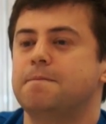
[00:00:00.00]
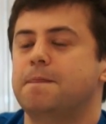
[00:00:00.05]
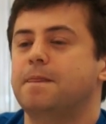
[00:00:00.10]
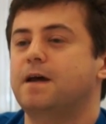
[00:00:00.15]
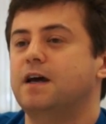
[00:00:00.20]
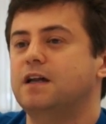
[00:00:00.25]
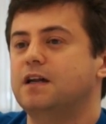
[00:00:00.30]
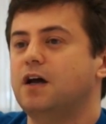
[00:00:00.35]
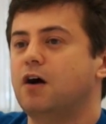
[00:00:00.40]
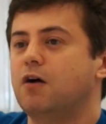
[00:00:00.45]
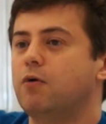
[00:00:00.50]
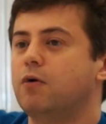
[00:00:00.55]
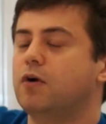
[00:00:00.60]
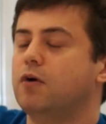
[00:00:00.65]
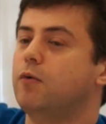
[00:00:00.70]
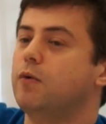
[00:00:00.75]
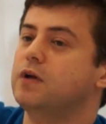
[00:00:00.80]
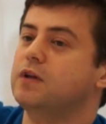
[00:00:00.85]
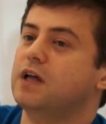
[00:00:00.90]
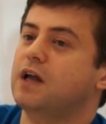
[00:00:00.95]
Okay,
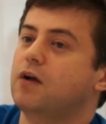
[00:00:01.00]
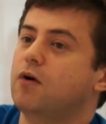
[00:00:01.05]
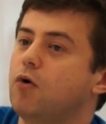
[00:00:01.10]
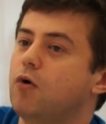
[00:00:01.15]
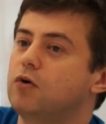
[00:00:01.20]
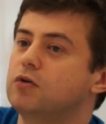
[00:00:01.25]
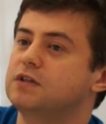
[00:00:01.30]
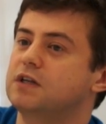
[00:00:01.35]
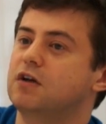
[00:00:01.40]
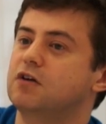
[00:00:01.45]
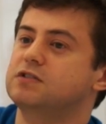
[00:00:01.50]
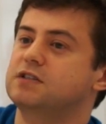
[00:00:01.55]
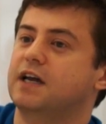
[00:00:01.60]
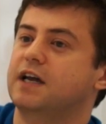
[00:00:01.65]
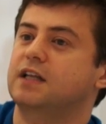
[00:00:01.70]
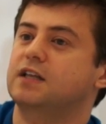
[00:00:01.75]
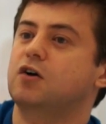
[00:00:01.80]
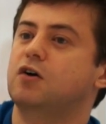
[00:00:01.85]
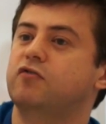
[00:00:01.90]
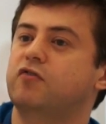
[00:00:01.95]
now what are all the nodes I
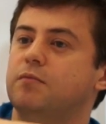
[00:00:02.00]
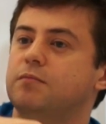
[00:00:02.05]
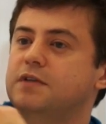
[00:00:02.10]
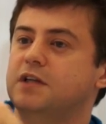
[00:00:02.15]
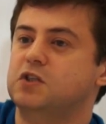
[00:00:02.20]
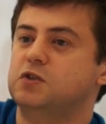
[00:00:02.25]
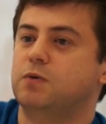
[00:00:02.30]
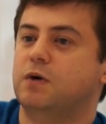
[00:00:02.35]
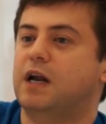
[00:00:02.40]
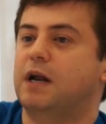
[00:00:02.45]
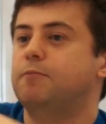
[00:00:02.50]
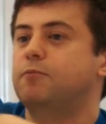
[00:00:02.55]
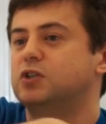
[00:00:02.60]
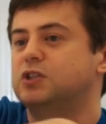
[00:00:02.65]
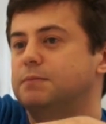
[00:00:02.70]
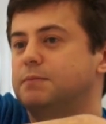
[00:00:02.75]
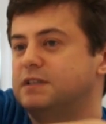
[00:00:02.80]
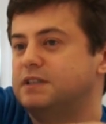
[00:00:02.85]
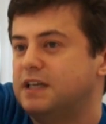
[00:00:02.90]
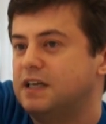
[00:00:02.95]
can go from this one? I put
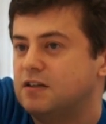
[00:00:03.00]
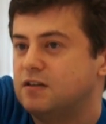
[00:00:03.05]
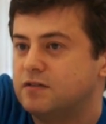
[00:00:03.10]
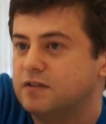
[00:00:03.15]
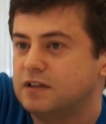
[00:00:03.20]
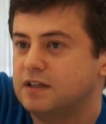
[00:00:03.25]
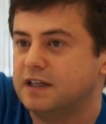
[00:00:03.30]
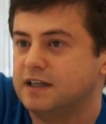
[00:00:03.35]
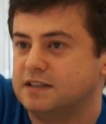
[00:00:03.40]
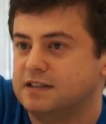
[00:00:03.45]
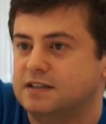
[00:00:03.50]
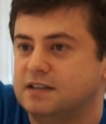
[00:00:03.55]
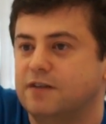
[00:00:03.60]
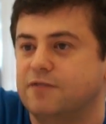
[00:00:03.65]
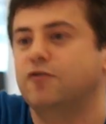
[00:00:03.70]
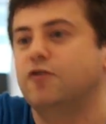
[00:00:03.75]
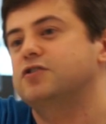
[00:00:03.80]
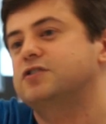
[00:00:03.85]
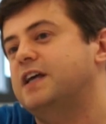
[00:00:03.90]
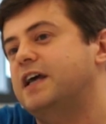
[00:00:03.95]
them at the end of the list.
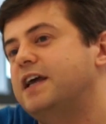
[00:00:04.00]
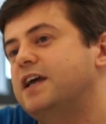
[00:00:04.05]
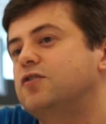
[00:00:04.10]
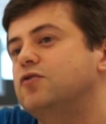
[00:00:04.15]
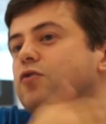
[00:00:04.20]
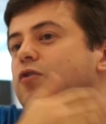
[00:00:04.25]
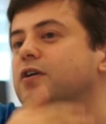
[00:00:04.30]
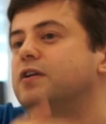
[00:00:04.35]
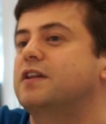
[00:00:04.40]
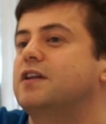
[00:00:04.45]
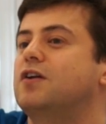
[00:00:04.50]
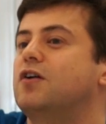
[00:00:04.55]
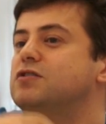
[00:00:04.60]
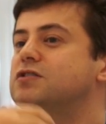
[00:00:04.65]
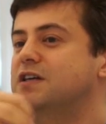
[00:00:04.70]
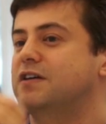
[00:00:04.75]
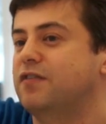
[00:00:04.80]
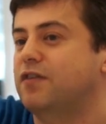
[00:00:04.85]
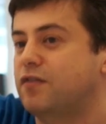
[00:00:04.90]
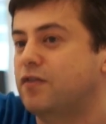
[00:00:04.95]
Of course, I ignore the
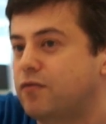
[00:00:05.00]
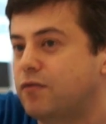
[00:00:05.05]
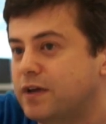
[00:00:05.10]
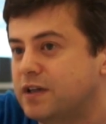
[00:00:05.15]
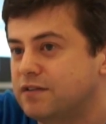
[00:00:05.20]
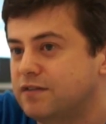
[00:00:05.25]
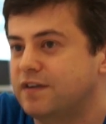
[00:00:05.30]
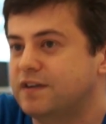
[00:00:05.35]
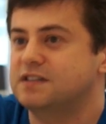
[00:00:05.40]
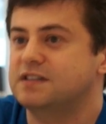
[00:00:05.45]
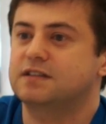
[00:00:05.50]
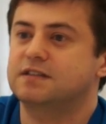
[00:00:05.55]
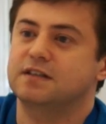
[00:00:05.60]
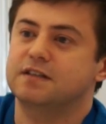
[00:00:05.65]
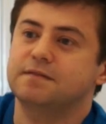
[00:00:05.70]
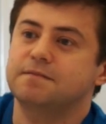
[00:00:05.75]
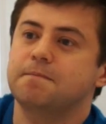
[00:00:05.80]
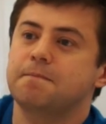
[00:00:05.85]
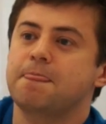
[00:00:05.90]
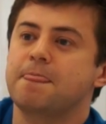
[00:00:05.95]
nodes I've already
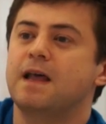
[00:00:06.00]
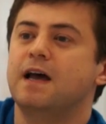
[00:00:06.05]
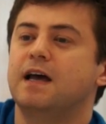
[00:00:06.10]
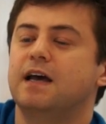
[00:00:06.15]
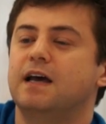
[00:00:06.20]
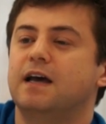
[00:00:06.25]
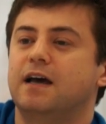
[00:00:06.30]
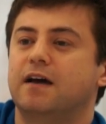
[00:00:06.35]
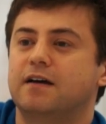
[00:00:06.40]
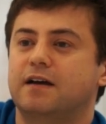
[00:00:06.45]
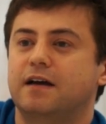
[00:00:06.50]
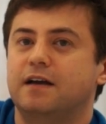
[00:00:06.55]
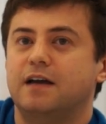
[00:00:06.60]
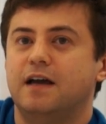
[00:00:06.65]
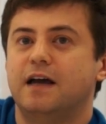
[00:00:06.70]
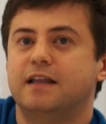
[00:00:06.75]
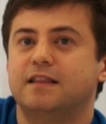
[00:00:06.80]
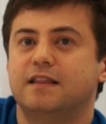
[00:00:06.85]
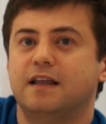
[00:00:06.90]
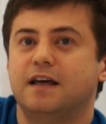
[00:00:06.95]
visited.
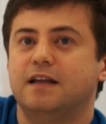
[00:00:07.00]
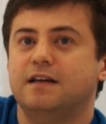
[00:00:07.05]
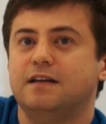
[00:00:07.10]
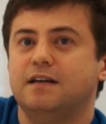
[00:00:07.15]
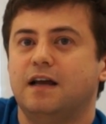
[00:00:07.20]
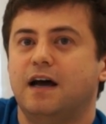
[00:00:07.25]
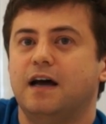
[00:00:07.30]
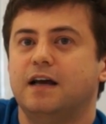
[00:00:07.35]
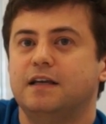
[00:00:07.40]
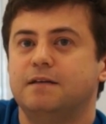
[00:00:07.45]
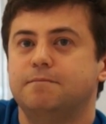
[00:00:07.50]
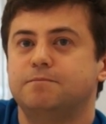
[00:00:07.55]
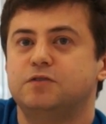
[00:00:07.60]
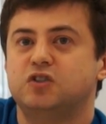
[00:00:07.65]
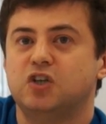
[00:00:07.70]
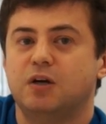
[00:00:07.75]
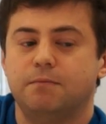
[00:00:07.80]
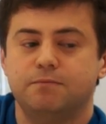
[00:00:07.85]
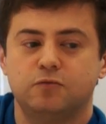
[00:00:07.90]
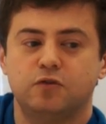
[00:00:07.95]
Okay, and then I
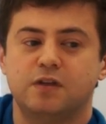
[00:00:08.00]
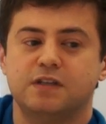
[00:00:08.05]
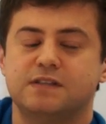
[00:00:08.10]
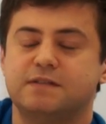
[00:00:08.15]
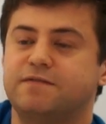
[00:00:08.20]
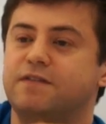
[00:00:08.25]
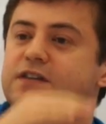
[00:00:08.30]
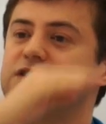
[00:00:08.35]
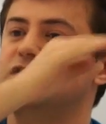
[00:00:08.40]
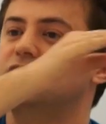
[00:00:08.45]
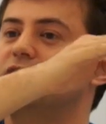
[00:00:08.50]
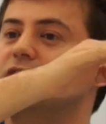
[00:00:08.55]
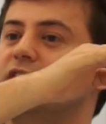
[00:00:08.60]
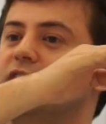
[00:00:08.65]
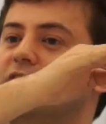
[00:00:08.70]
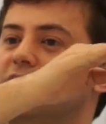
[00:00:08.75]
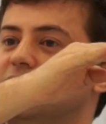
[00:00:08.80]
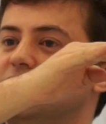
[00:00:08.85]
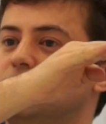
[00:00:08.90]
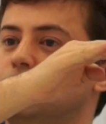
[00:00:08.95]
jump to the first on the
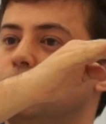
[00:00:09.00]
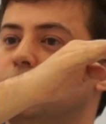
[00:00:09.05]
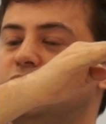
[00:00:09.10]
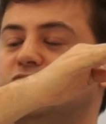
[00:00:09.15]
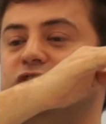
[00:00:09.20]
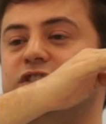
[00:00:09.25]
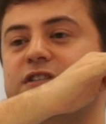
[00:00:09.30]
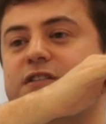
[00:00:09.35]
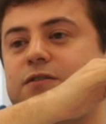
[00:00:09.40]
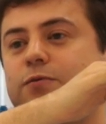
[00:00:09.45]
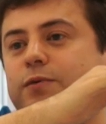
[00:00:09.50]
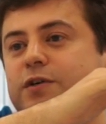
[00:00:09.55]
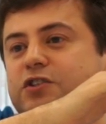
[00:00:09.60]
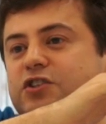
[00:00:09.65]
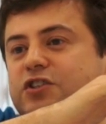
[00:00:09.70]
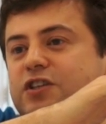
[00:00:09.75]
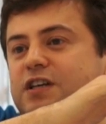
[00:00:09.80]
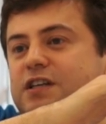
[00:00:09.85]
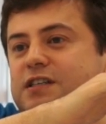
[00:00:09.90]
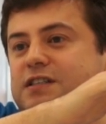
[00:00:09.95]
list, which is
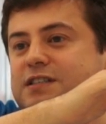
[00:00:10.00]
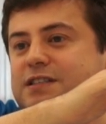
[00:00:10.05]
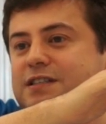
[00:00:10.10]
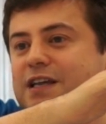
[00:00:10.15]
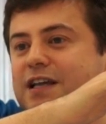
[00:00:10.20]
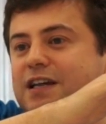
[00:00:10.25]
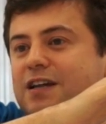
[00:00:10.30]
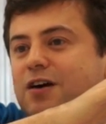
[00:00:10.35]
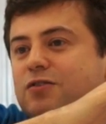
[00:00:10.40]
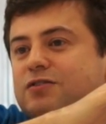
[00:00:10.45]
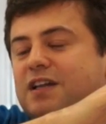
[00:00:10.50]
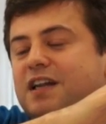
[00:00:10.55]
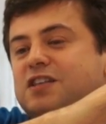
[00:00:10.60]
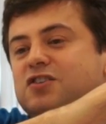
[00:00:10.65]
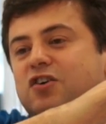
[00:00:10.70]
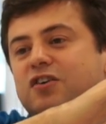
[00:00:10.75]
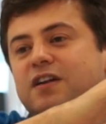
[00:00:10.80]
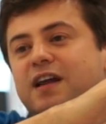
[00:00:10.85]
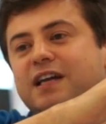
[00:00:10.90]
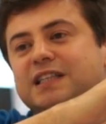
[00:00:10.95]
a node that
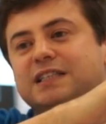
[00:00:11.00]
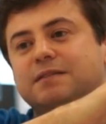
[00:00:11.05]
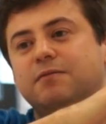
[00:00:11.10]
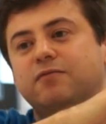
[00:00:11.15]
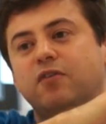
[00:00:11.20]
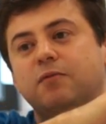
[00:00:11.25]
is connected